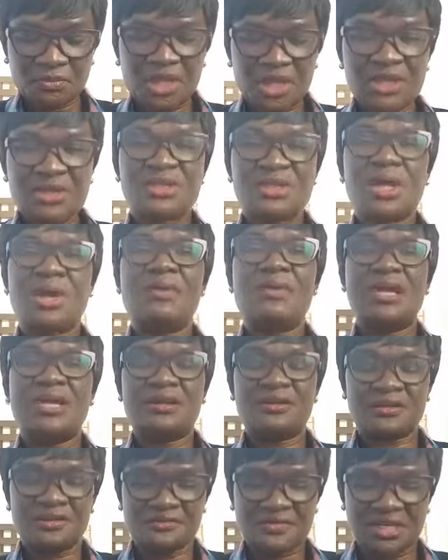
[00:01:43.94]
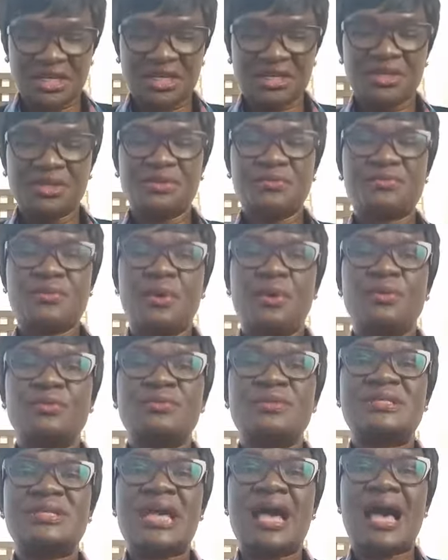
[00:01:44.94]
So a lot of 10 year
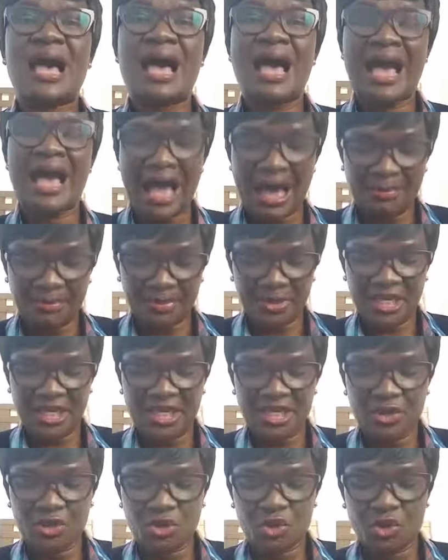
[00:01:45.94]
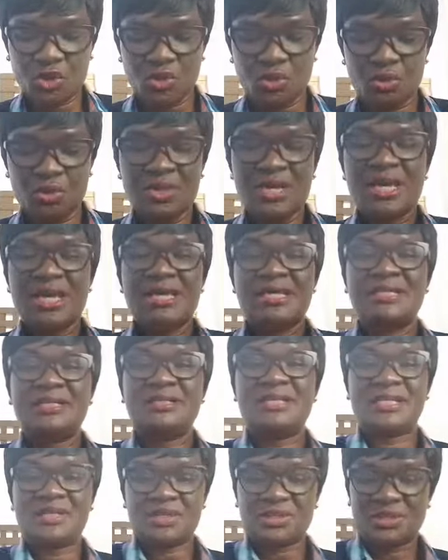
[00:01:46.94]
olds are happy to
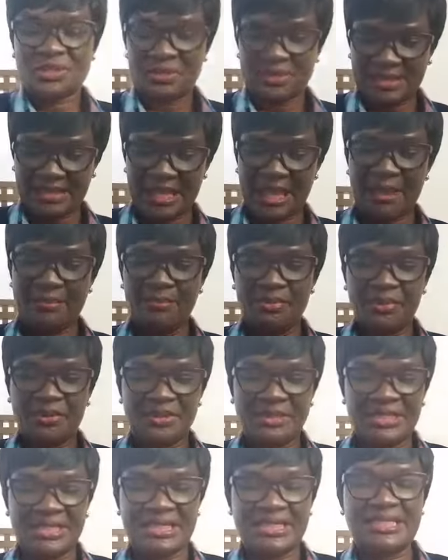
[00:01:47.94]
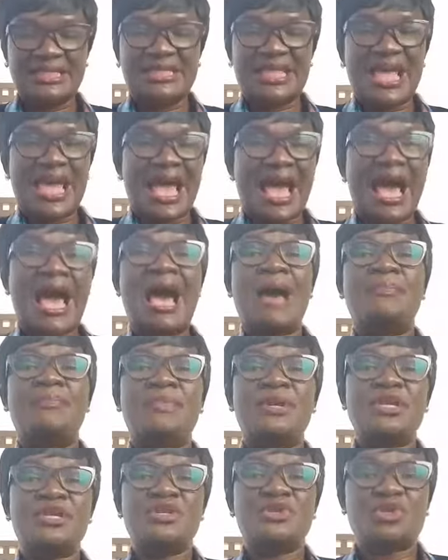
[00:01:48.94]
discuss their bodies, they're
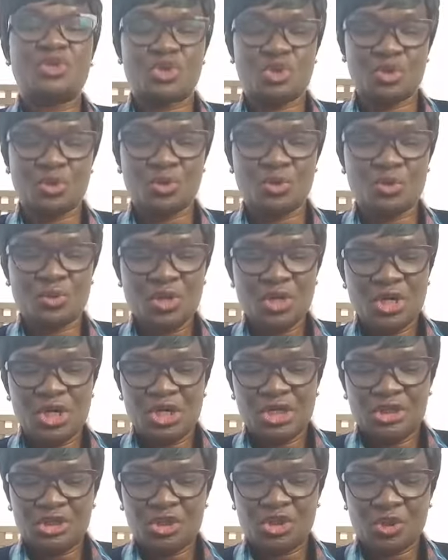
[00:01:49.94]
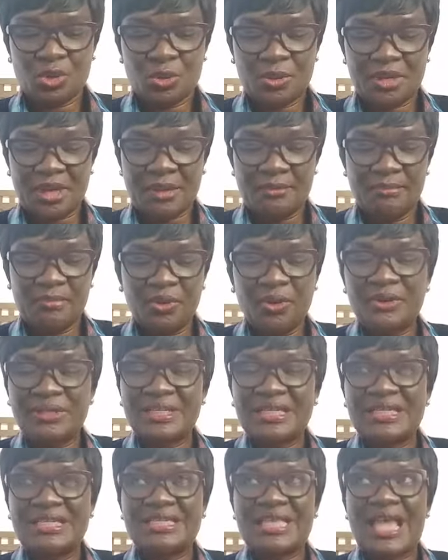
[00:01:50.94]
happy to show their
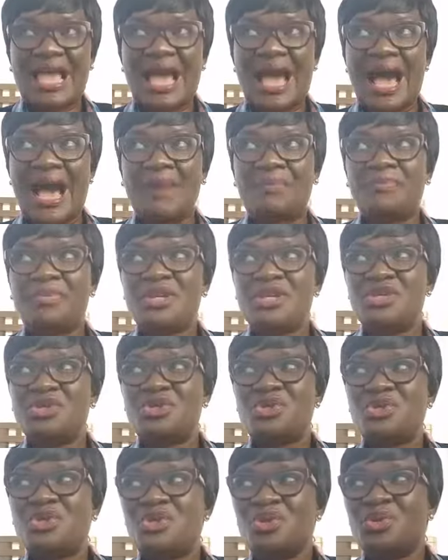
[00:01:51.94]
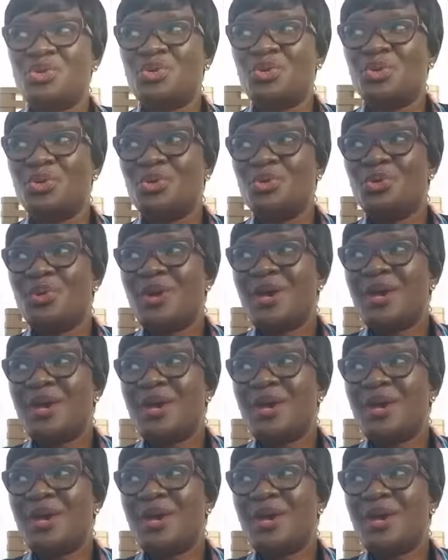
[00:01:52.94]
bodies, they're happy to